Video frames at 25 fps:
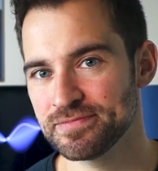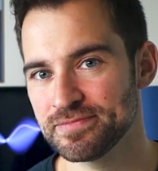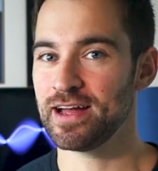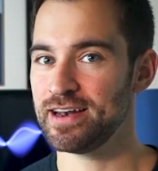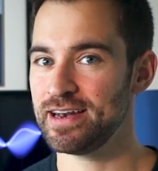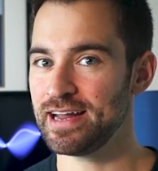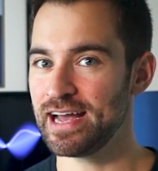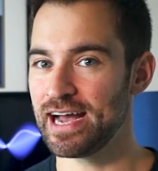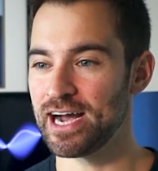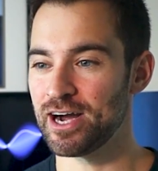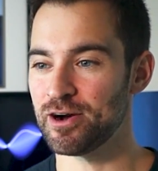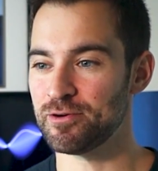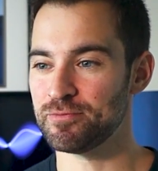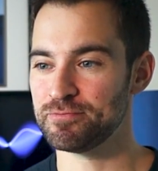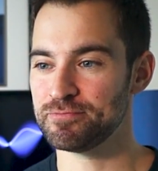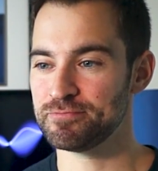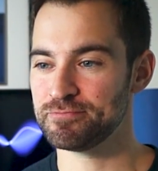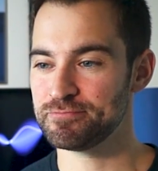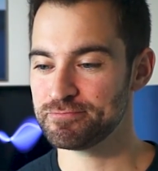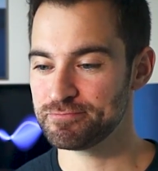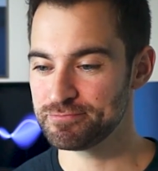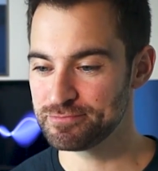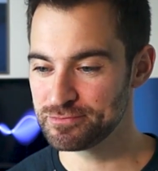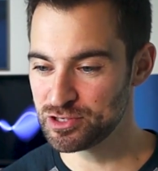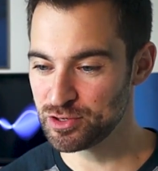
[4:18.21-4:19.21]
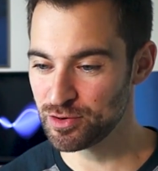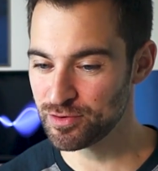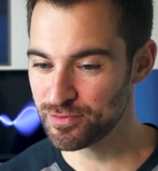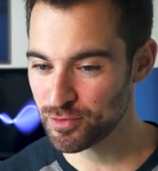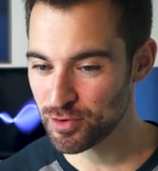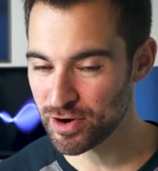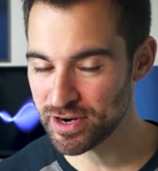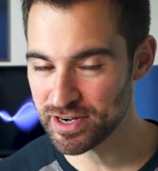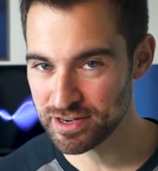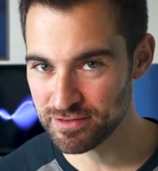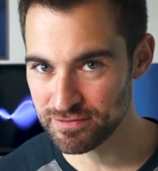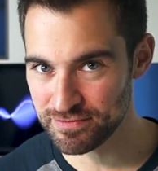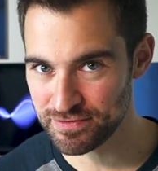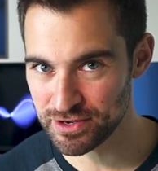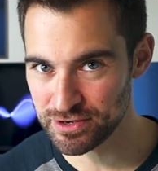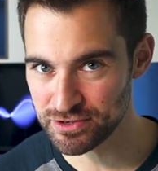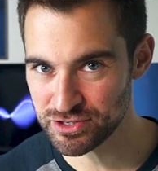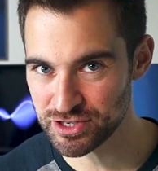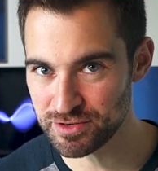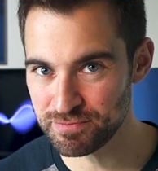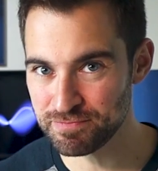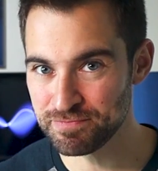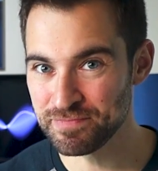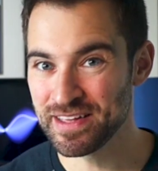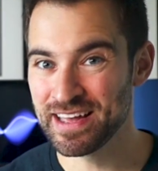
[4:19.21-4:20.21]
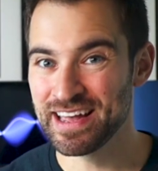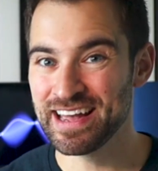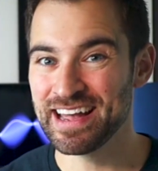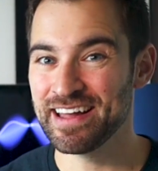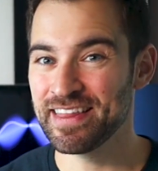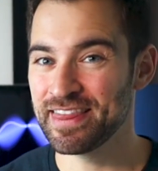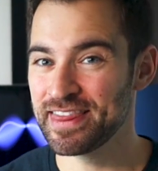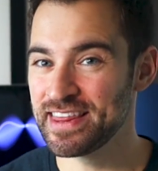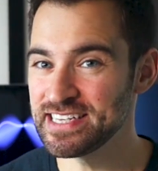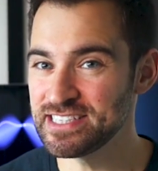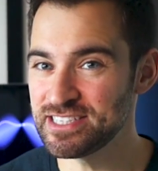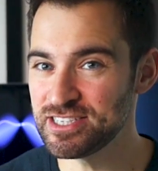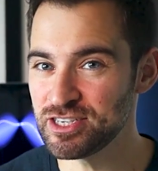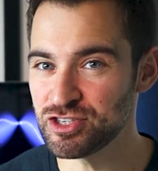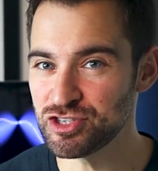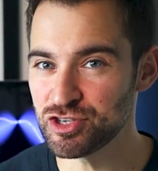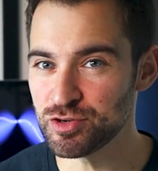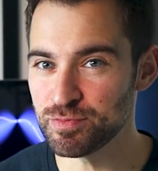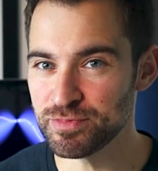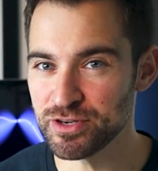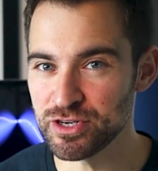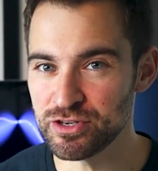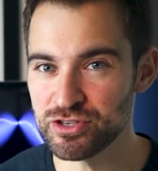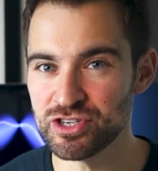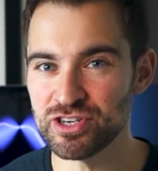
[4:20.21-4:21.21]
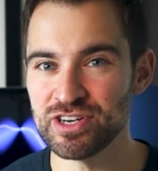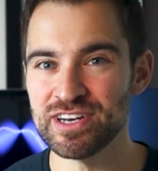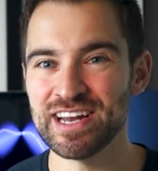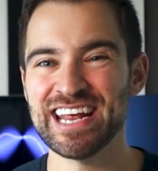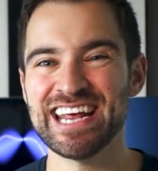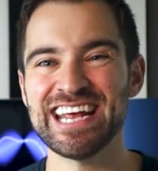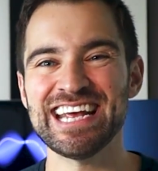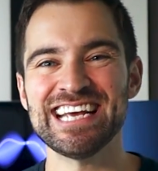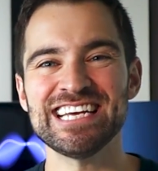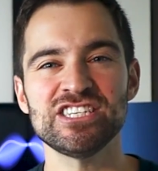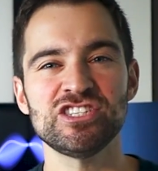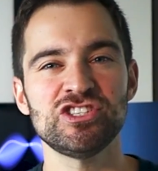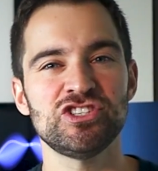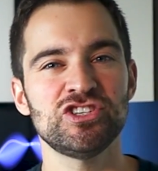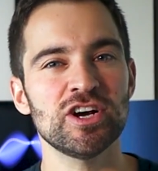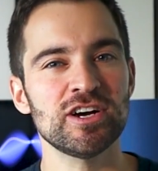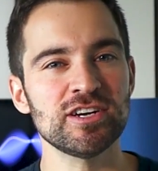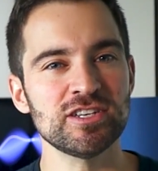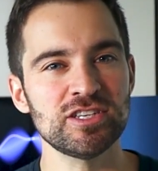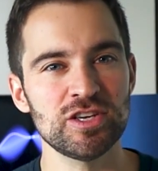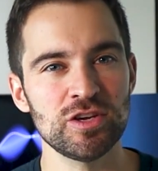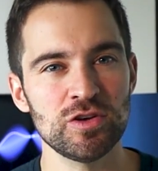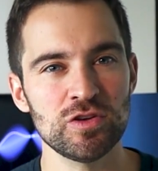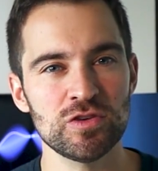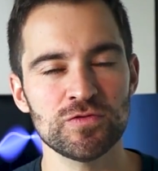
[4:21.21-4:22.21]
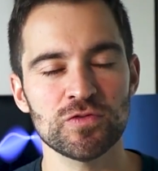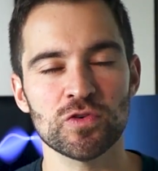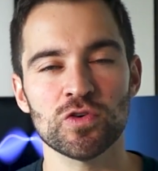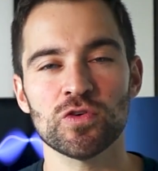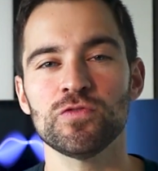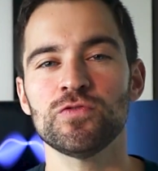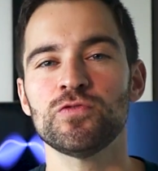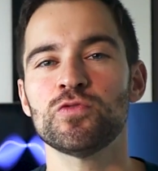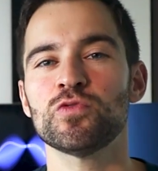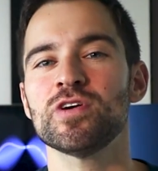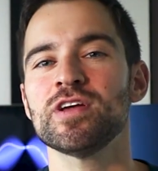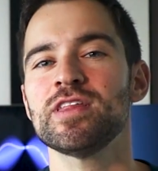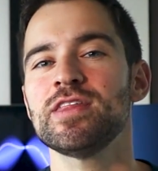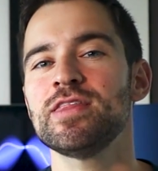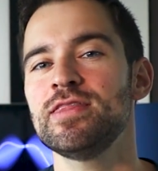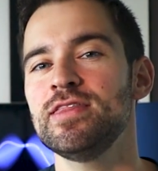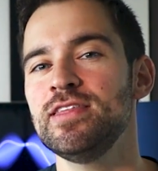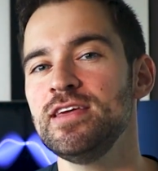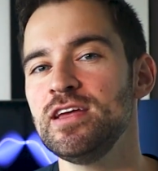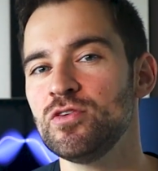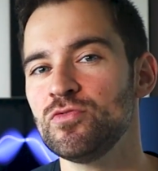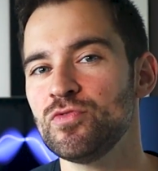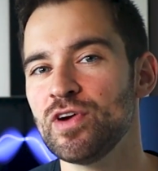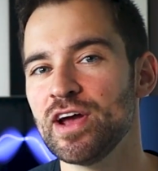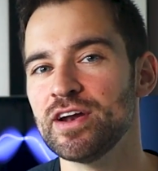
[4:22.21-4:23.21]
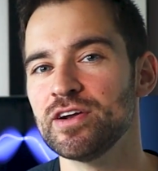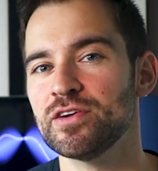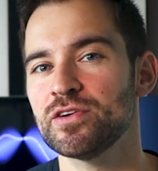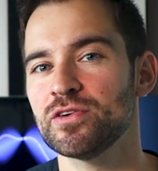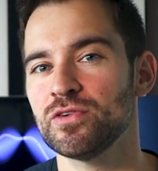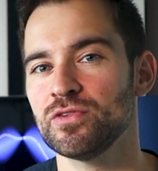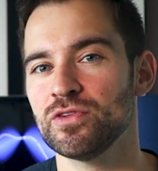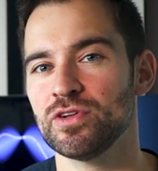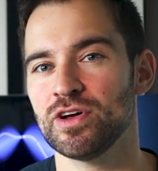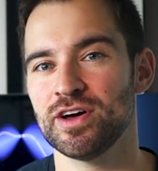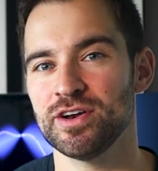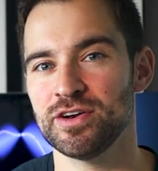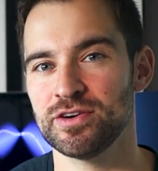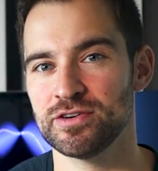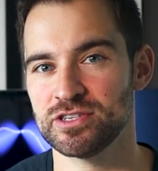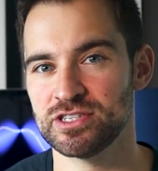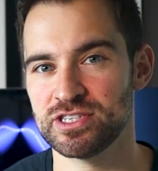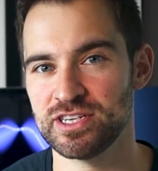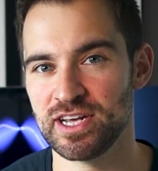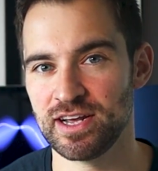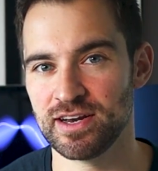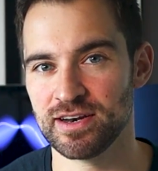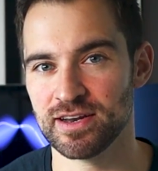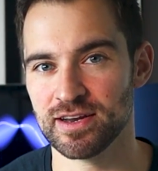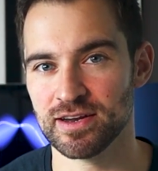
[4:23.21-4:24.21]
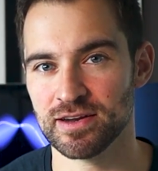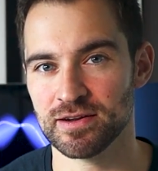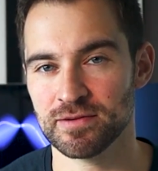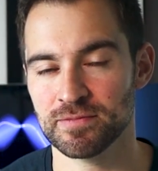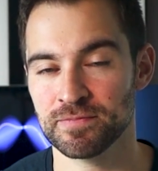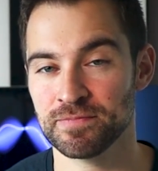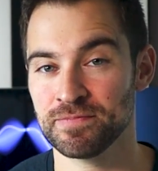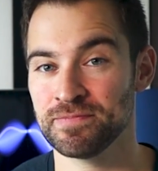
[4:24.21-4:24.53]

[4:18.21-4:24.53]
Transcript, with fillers: Now, to avoid confusion, this distribution is just useful for a theoretical understanding.